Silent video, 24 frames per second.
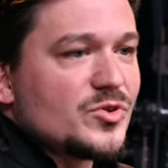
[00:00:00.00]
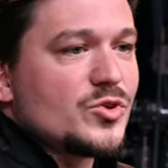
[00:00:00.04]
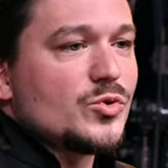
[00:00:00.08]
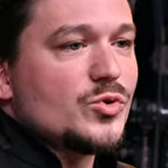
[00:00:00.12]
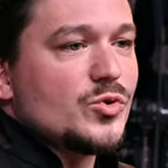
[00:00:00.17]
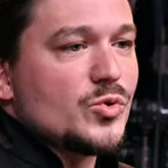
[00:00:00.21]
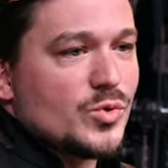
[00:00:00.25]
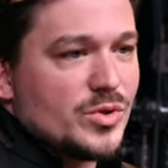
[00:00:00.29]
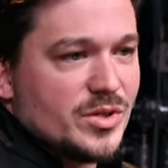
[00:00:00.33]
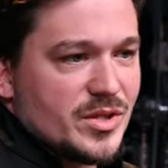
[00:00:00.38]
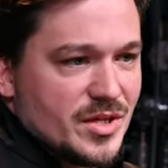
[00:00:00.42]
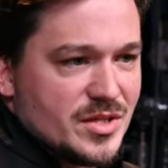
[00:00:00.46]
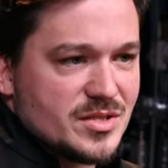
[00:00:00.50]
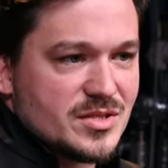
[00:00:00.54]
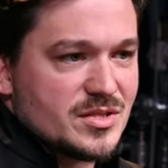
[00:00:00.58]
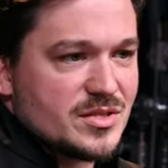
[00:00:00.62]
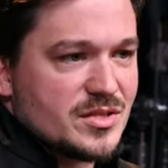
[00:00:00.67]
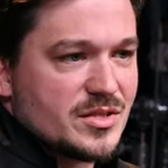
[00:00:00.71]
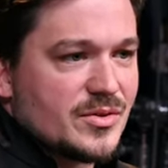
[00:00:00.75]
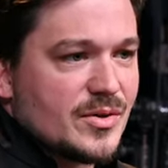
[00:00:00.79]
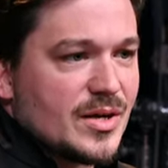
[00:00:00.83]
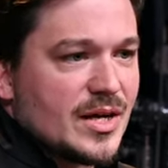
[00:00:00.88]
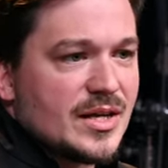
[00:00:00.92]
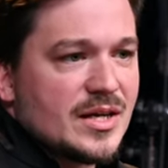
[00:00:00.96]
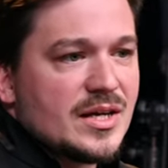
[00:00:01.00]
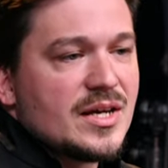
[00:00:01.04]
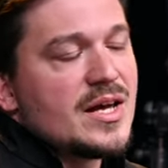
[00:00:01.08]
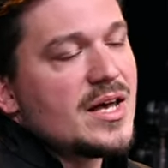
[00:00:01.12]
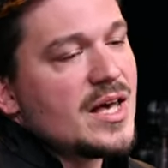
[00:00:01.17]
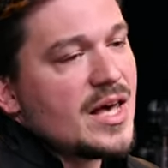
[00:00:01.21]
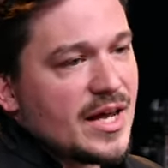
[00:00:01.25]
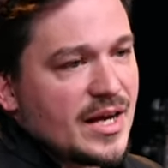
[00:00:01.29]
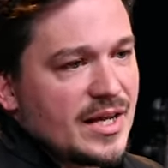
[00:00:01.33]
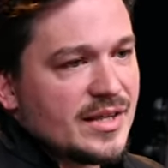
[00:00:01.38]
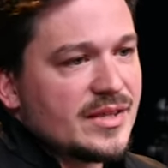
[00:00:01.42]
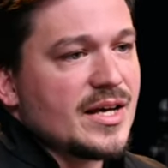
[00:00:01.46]
to do this, you know, right?
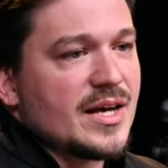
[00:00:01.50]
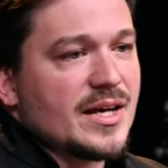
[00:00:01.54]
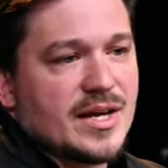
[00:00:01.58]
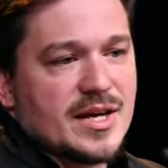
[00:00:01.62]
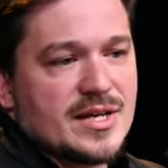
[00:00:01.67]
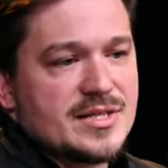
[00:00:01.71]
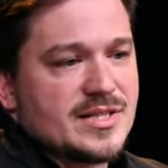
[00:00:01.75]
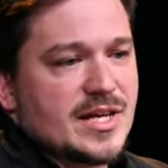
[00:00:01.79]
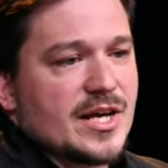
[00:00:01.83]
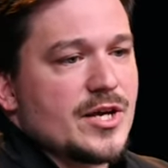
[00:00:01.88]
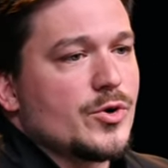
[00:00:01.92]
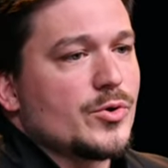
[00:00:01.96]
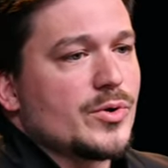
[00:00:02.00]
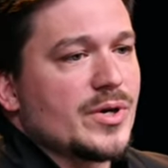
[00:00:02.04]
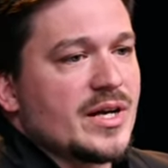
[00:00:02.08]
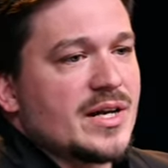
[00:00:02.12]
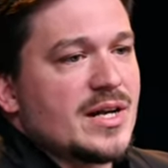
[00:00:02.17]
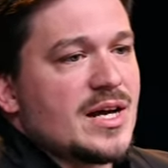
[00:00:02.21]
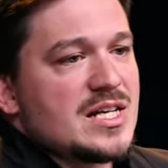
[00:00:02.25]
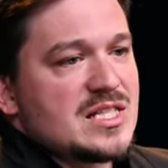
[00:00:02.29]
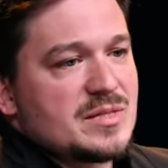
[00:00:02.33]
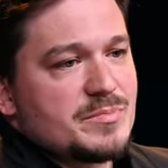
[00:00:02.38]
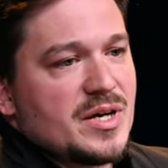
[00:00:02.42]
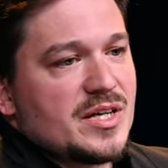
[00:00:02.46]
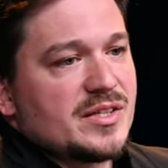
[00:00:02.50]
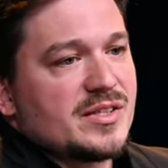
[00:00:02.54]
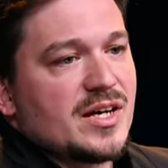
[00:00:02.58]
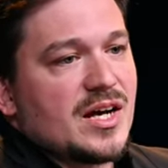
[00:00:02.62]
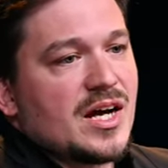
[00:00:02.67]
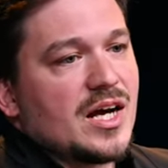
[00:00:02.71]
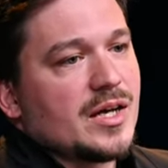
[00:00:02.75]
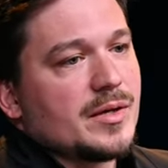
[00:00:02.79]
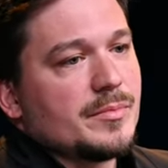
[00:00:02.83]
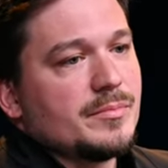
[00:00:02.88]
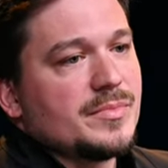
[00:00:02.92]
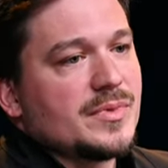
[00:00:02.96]
And in that case, I organize my
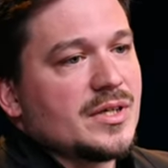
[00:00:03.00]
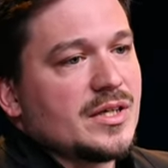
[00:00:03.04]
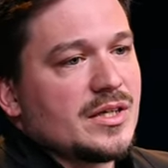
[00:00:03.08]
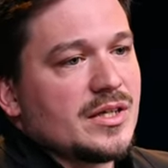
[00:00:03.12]
time,